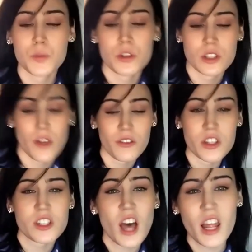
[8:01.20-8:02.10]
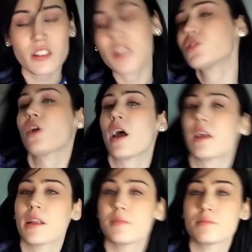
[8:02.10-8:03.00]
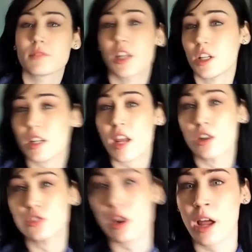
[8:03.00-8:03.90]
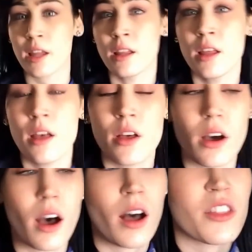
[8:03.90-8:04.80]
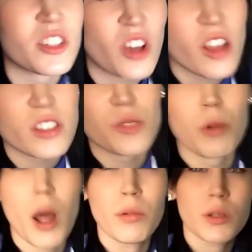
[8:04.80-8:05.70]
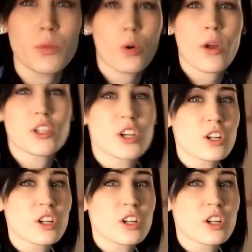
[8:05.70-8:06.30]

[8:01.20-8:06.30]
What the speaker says: put stuff in the sun and try and let it air dry. This causes a problem when your